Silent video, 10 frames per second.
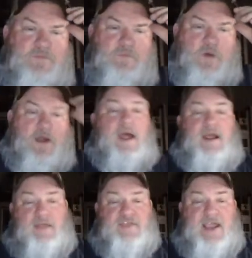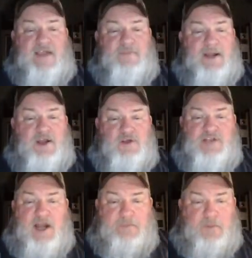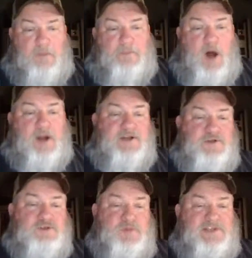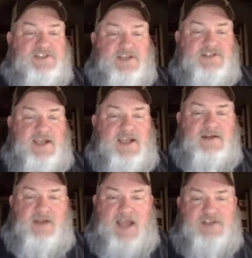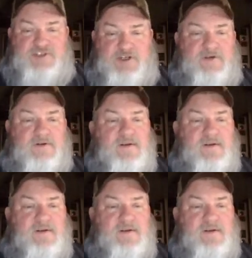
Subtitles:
well, I think everybody knows that I bought a new Sweet 16 last year.